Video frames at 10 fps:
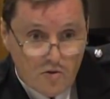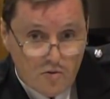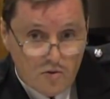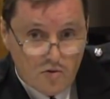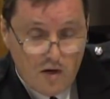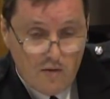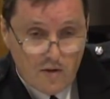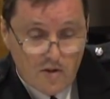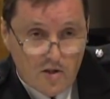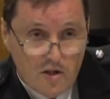
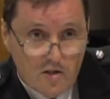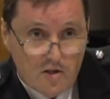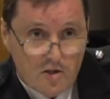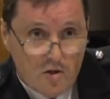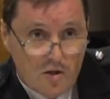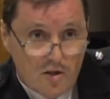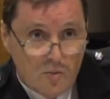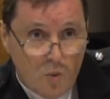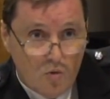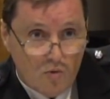Stratford is a slightly
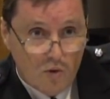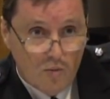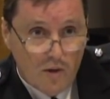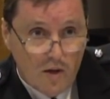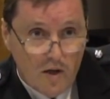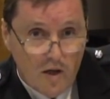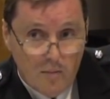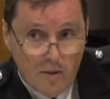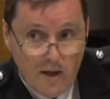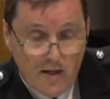smaller room,
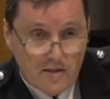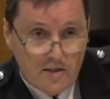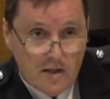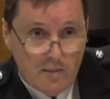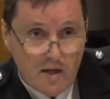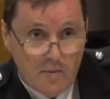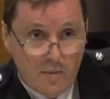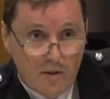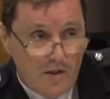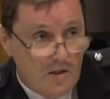but it has the same
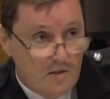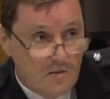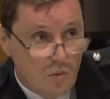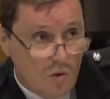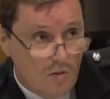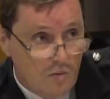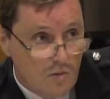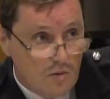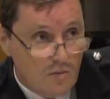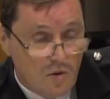capabilities as what
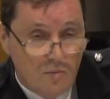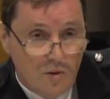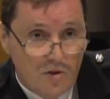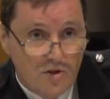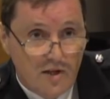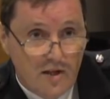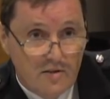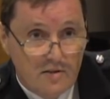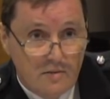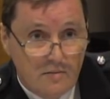Merton has.